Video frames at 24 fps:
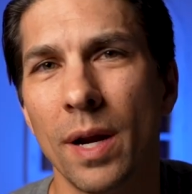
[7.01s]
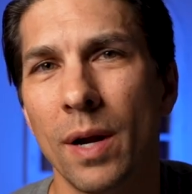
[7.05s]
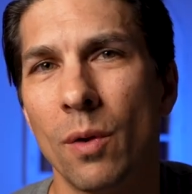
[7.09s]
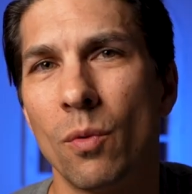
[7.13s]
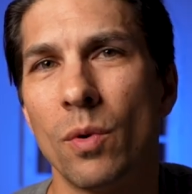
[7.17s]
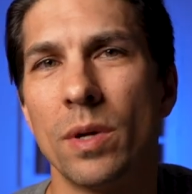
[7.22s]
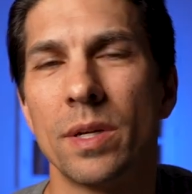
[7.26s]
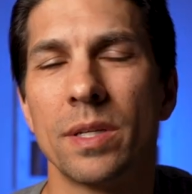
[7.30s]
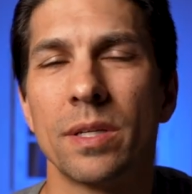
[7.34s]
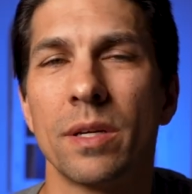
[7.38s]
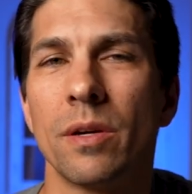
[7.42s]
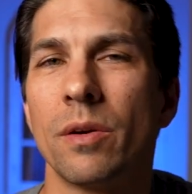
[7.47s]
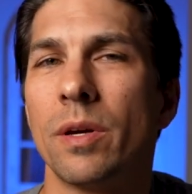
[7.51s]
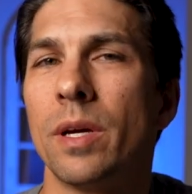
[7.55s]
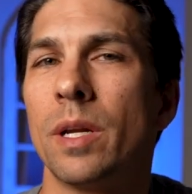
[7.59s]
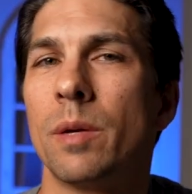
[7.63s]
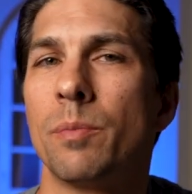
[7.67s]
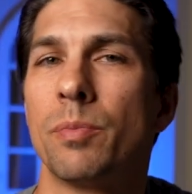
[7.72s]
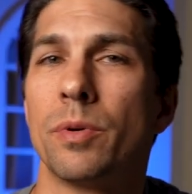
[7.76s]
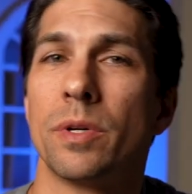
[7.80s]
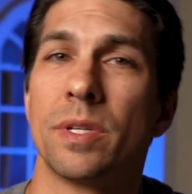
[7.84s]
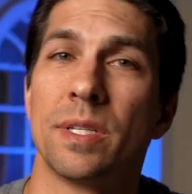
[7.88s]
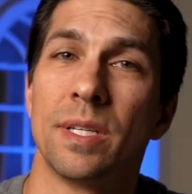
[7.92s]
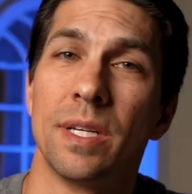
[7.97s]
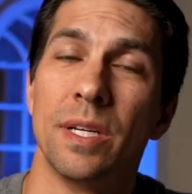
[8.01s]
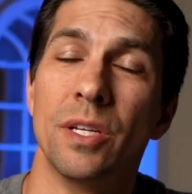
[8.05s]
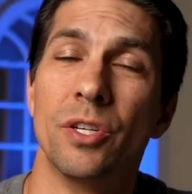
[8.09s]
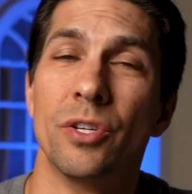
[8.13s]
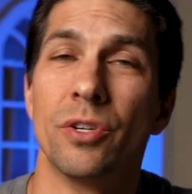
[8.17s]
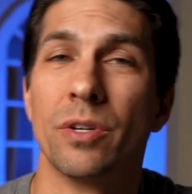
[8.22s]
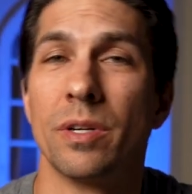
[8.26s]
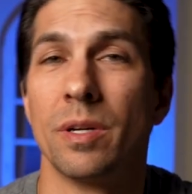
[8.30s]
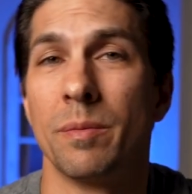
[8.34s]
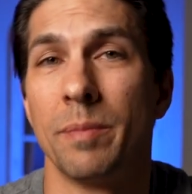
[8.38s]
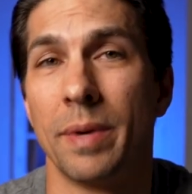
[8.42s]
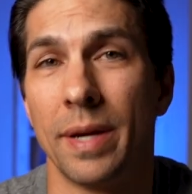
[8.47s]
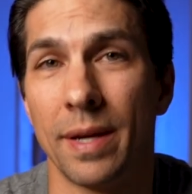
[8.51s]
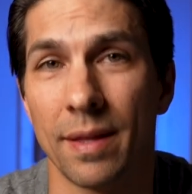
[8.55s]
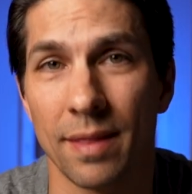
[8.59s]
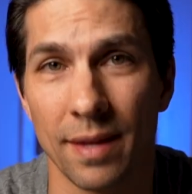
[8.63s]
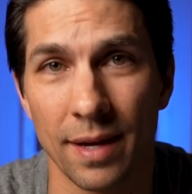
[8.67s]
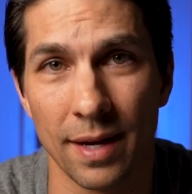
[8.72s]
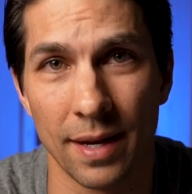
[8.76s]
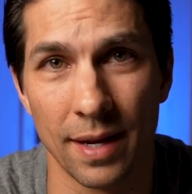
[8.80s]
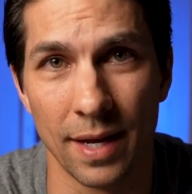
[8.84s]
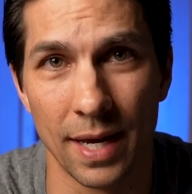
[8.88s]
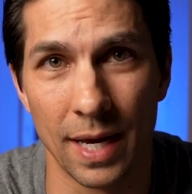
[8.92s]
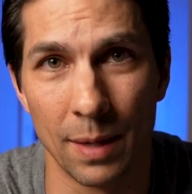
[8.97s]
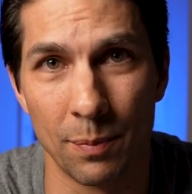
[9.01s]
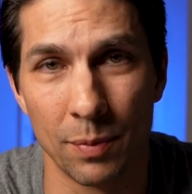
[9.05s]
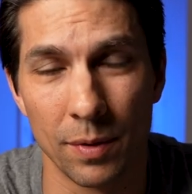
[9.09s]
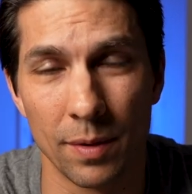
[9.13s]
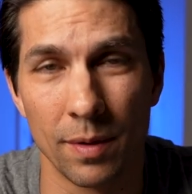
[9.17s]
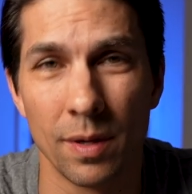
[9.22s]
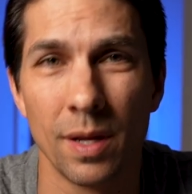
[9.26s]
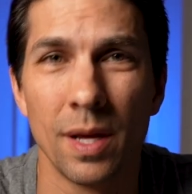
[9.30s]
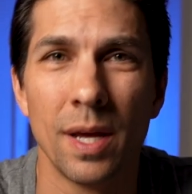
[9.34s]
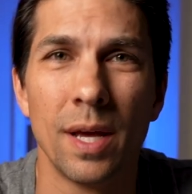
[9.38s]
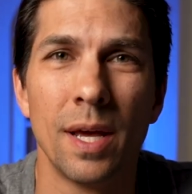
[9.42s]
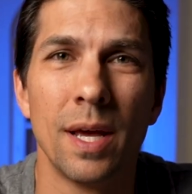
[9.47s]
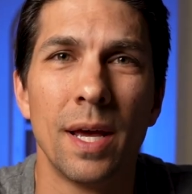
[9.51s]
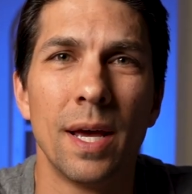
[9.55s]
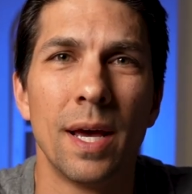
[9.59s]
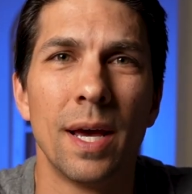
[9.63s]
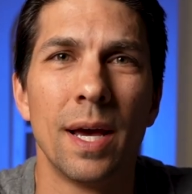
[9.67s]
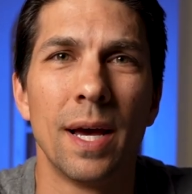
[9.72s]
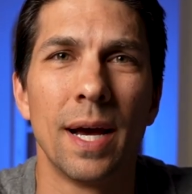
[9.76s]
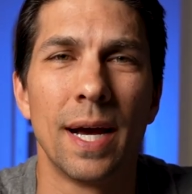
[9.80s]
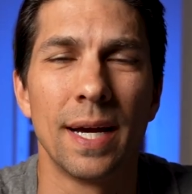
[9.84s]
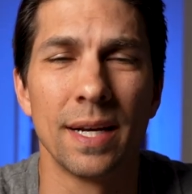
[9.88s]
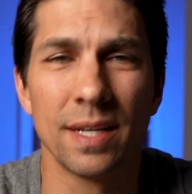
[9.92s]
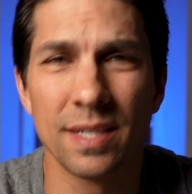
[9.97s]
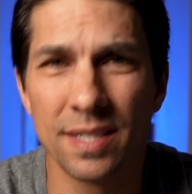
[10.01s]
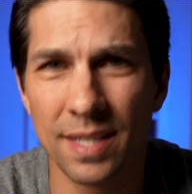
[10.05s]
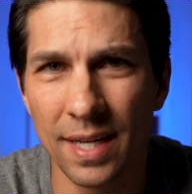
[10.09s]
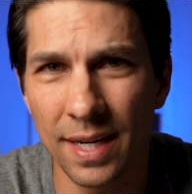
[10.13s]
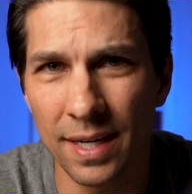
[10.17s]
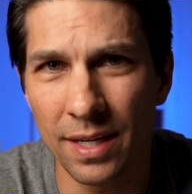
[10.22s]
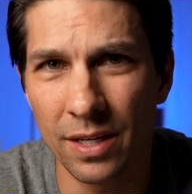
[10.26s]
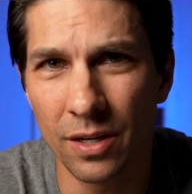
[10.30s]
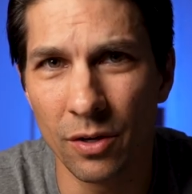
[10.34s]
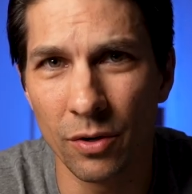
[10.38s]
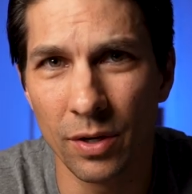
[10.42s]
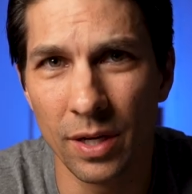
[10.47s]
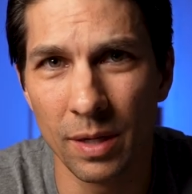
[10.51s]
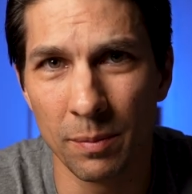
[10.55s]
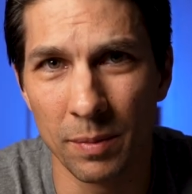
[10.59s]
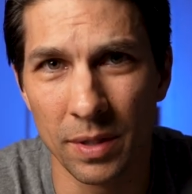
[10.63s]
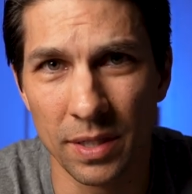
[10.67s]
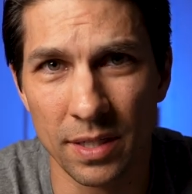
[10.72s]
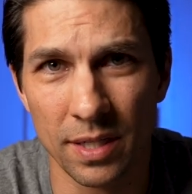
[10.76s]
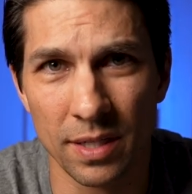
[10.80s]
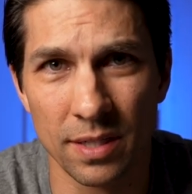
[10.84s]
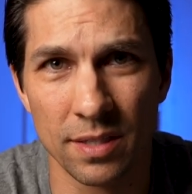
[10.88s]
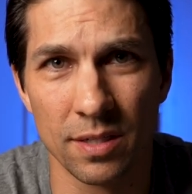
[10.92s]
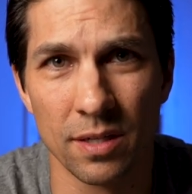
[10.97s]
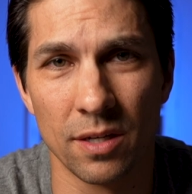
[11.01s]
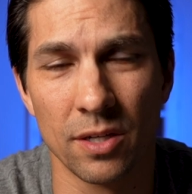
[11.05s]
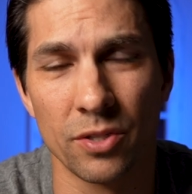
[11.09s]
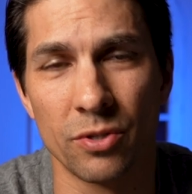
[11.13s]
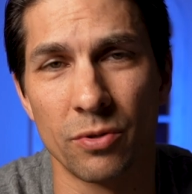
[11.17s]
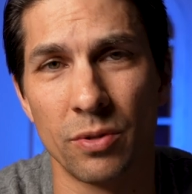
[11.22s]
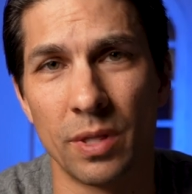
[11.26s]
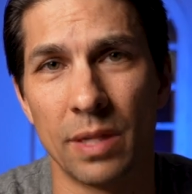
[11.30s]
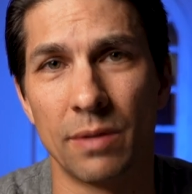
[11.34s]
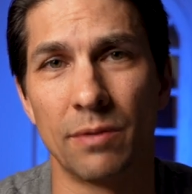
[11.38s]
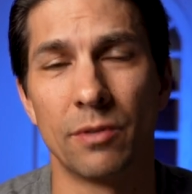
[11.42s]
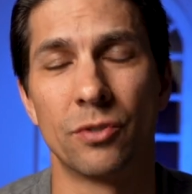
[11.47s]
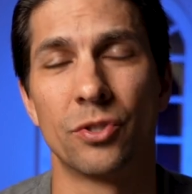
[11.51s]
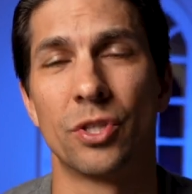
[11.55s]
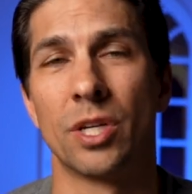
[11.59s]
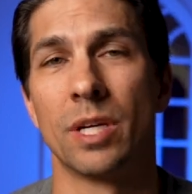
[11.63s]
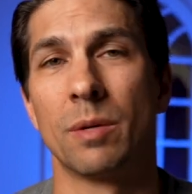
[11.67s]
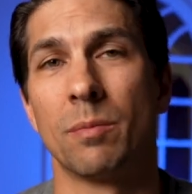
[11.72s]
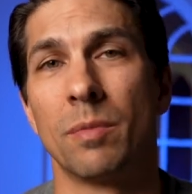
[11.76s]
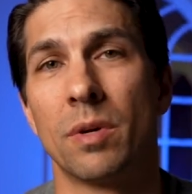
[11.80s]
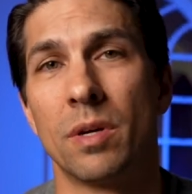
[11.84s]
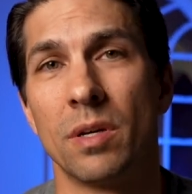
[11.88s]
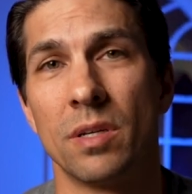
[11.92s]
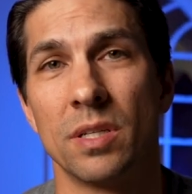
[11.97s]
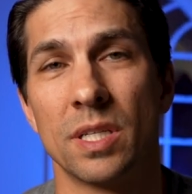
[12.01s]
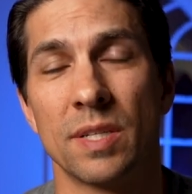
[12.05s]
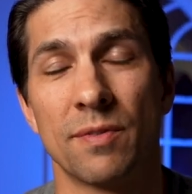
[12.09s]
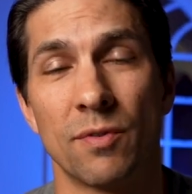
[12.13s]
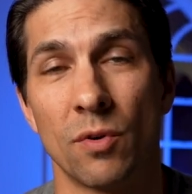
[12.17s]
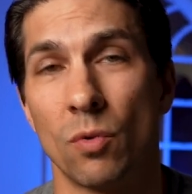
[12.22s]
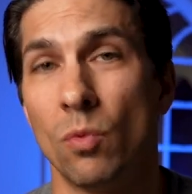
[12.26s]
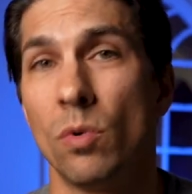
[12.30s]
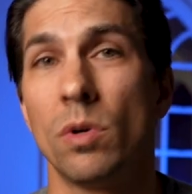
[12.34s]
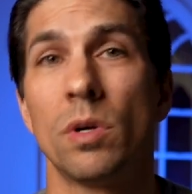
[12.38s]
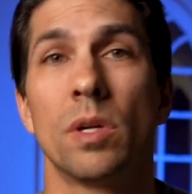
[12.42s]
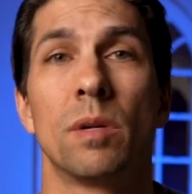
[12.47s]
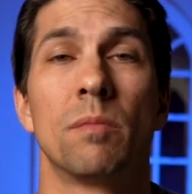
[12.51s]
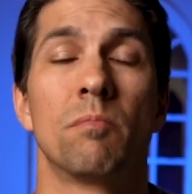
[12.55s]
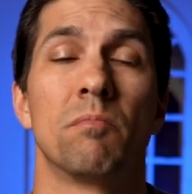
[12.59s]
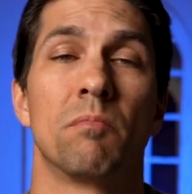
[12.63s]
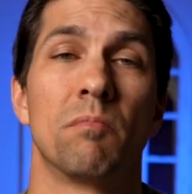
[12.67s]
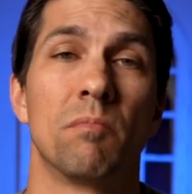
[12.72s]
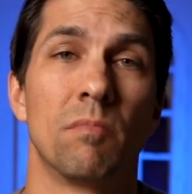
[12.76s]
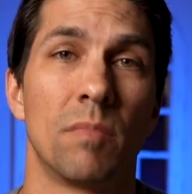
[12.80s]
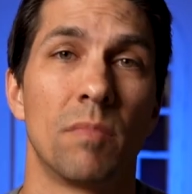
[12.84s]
I went to go get a procedure to make that happen, I decided to go get my testosterone level checked because, for one,